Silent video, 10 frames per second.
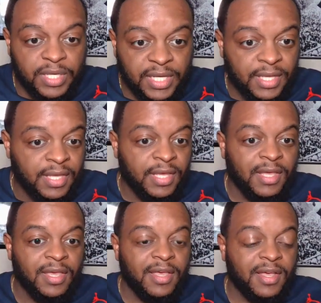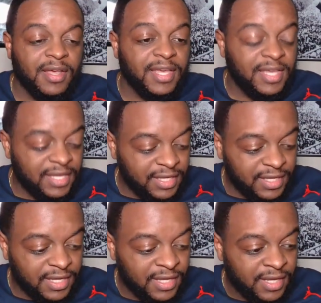Woodie. By
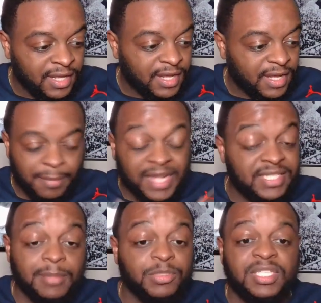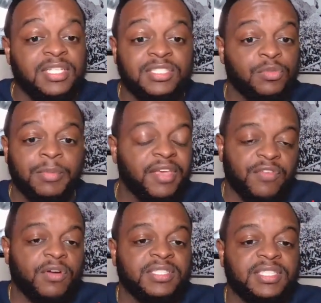the time you see this, you may
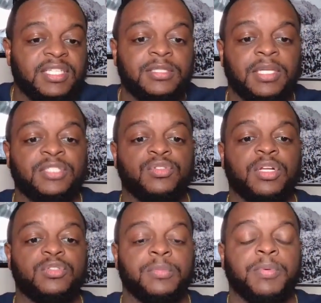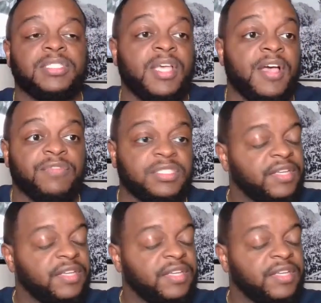have already seen his introductory press conference.